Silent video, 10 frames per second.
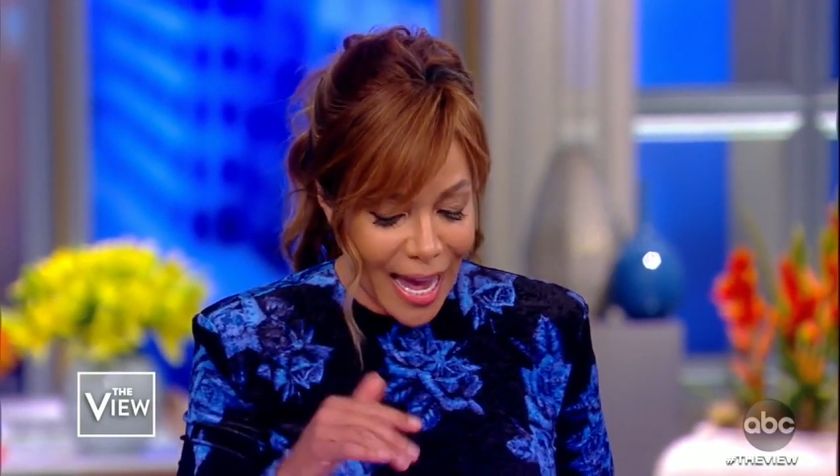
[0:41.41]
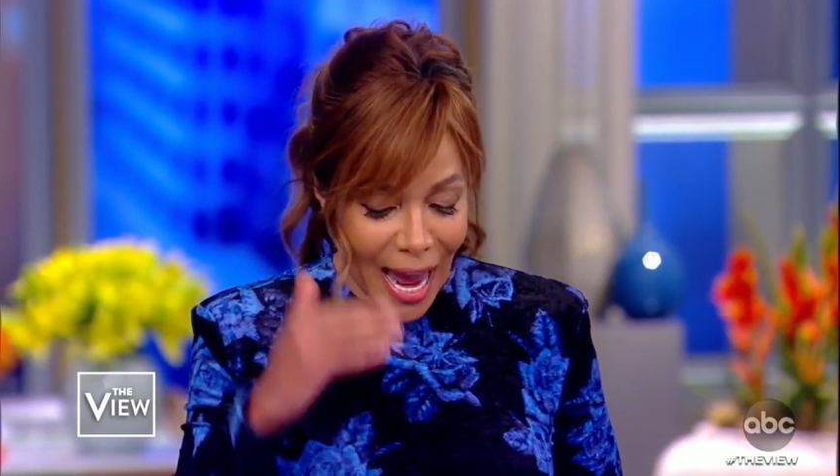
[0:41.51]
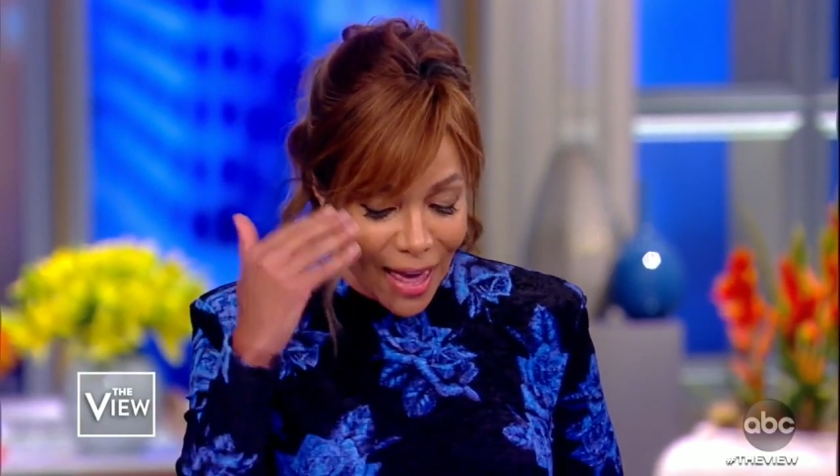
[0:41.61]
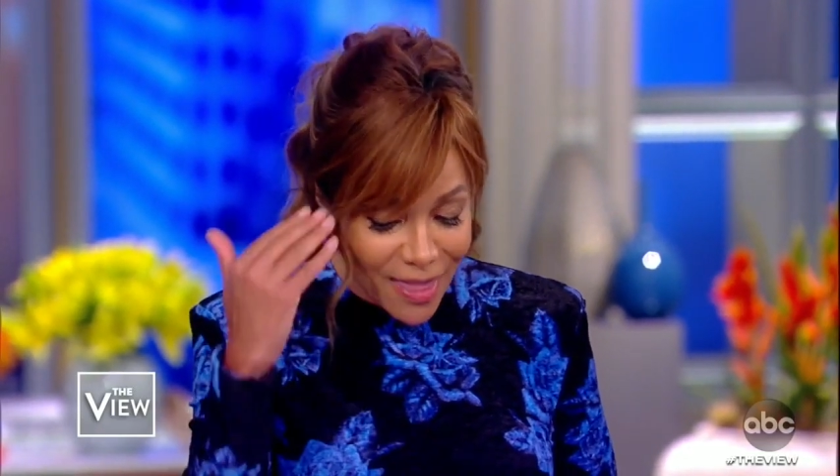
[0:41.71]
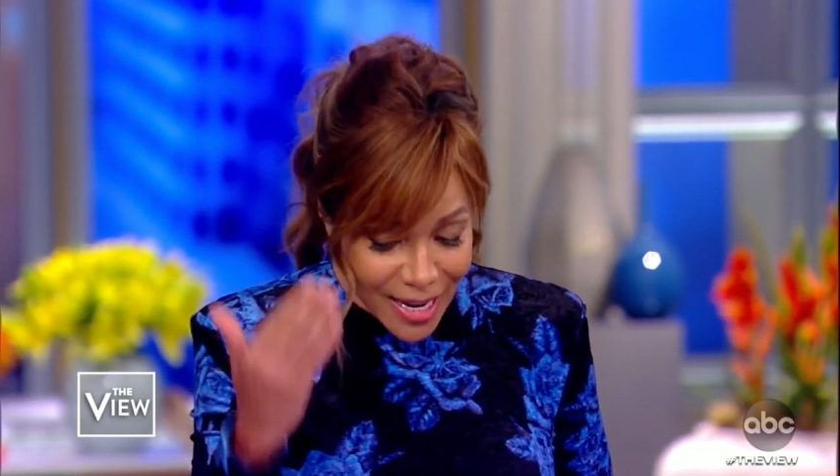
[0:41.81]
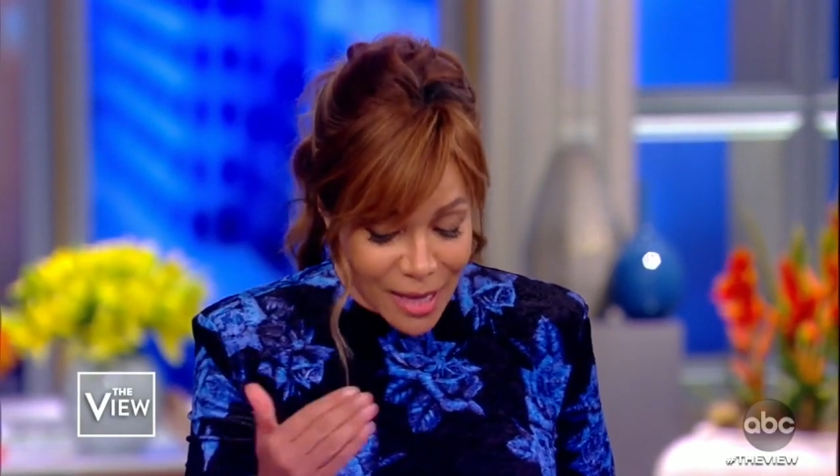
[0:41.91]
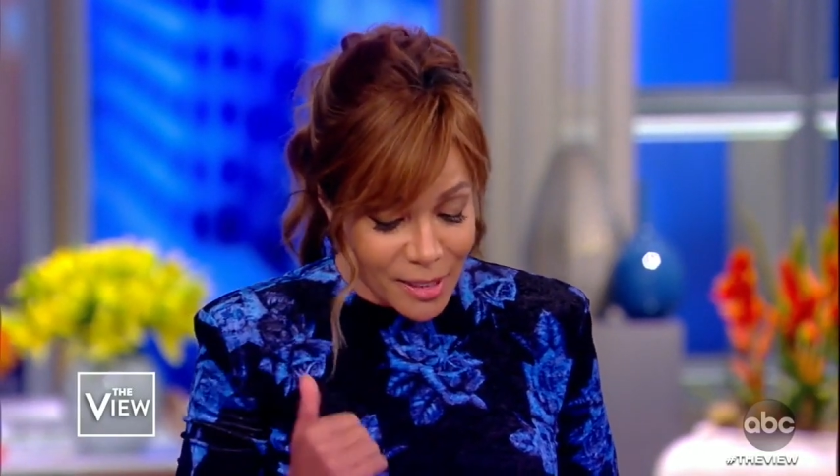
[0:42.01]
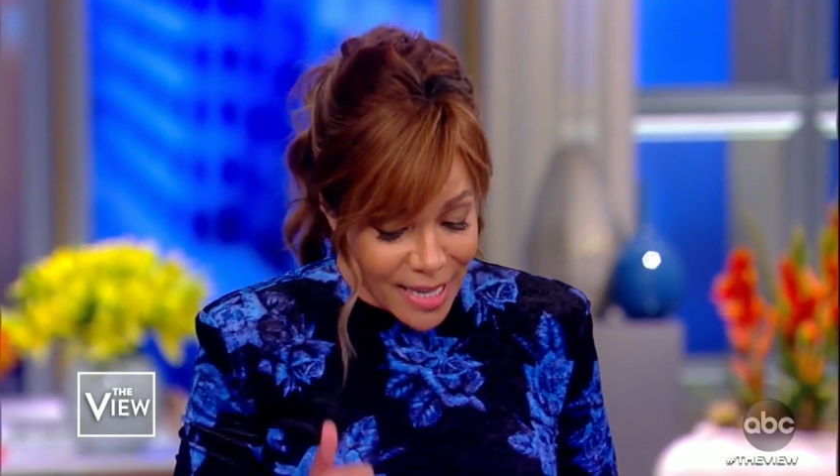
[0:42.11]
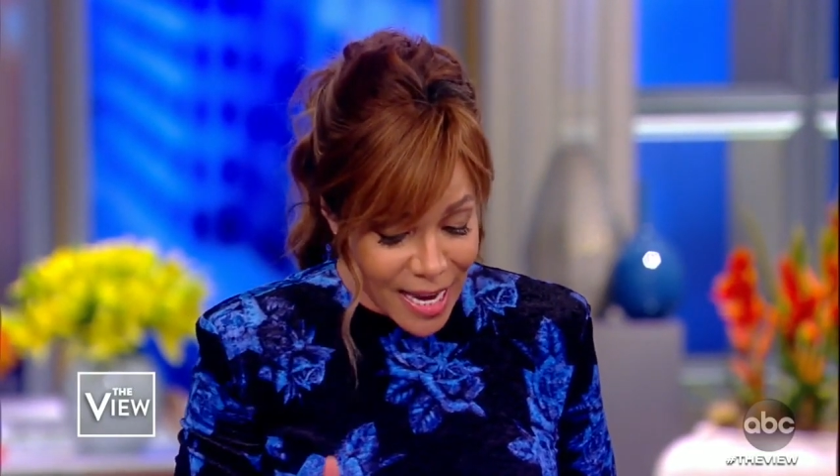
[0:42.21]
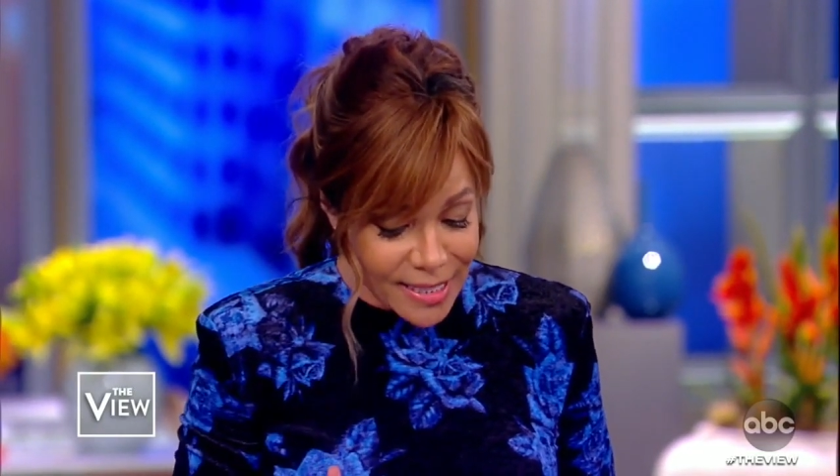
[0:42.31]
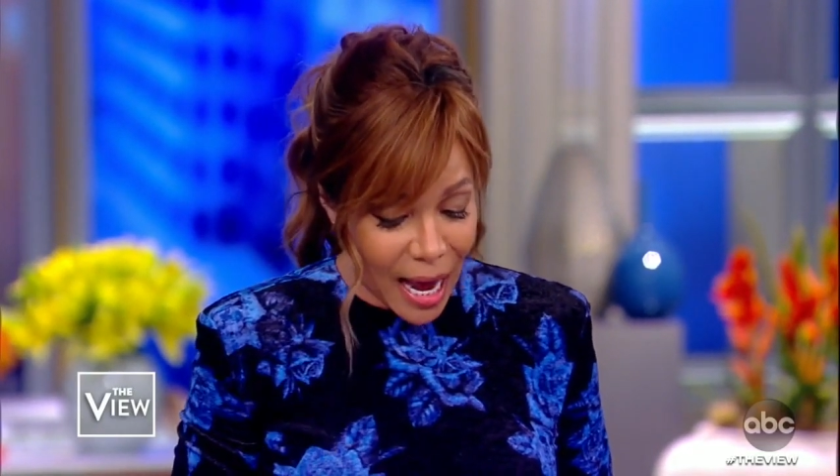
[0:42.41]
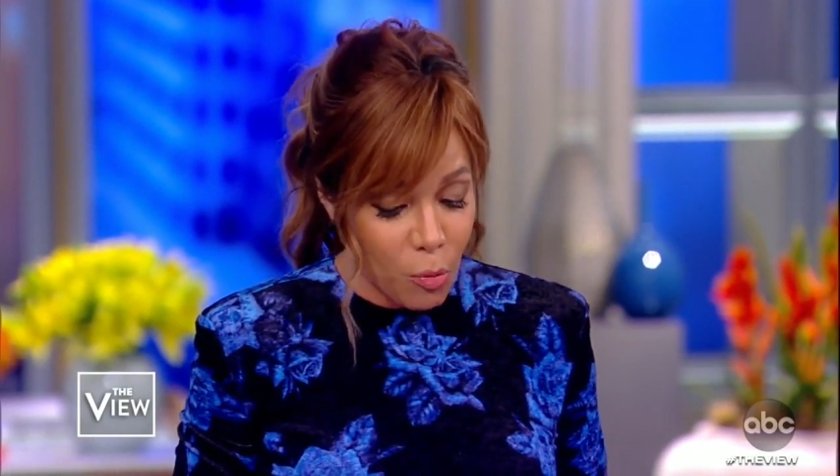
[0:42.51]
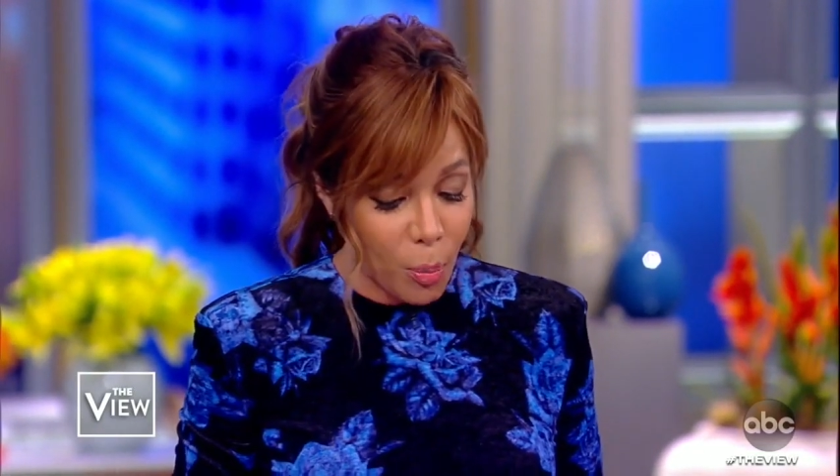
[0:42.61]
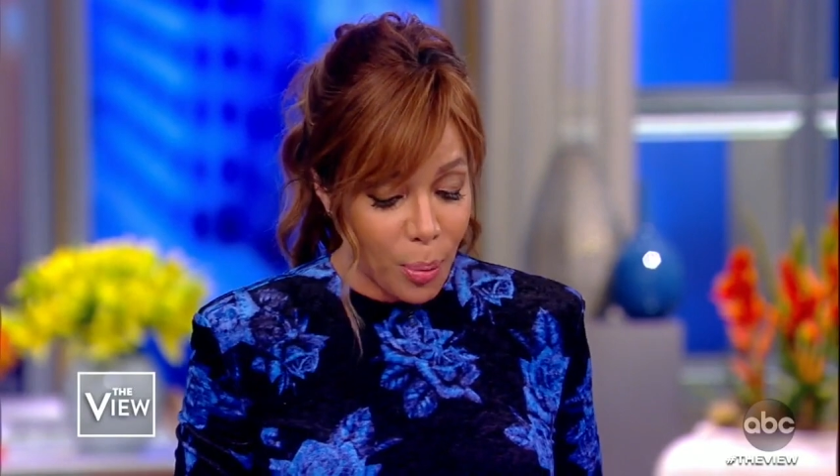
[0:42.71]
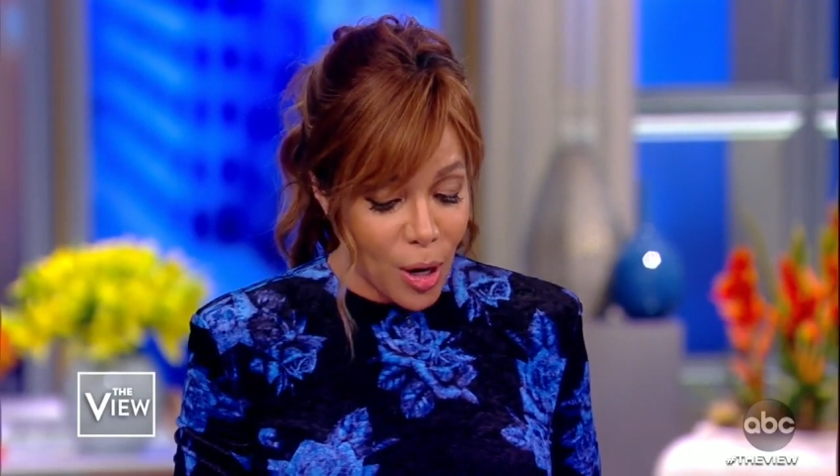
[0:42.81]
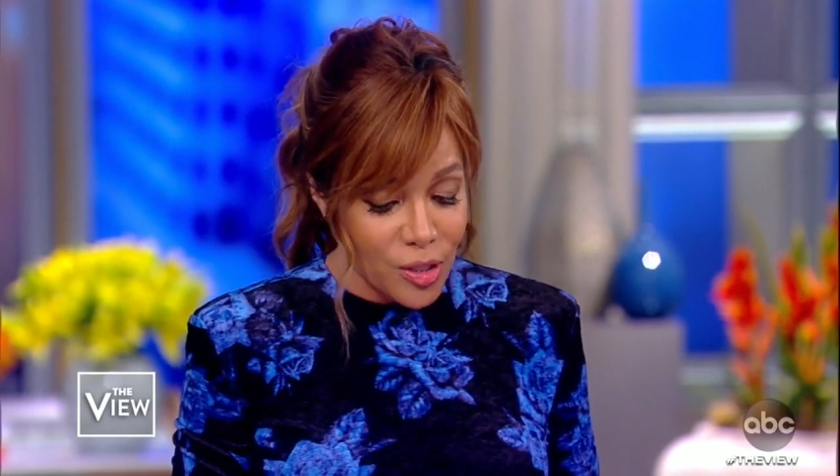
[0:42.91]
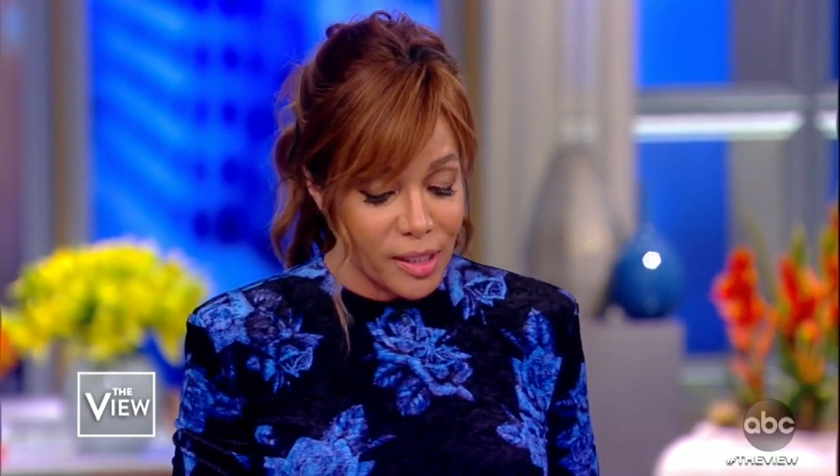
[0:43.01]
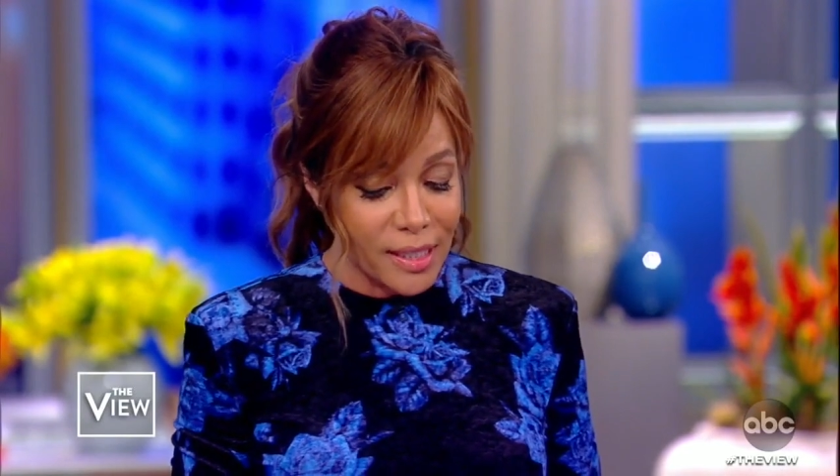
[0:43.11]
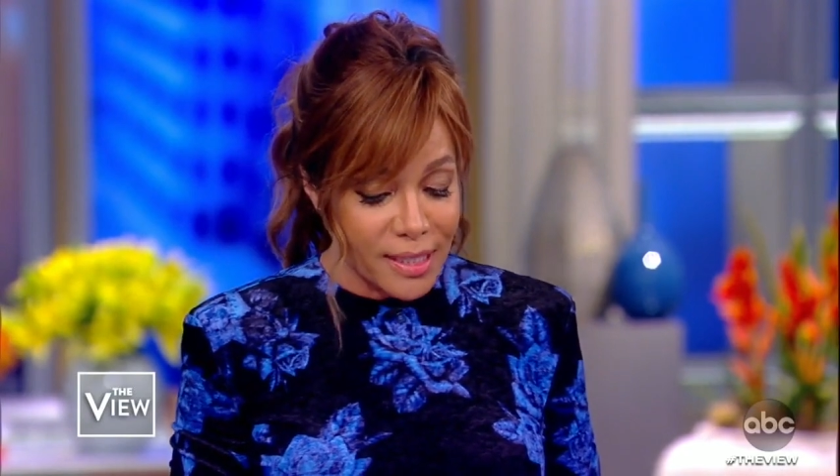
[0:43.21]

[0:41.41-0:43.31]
And then he says, I will personally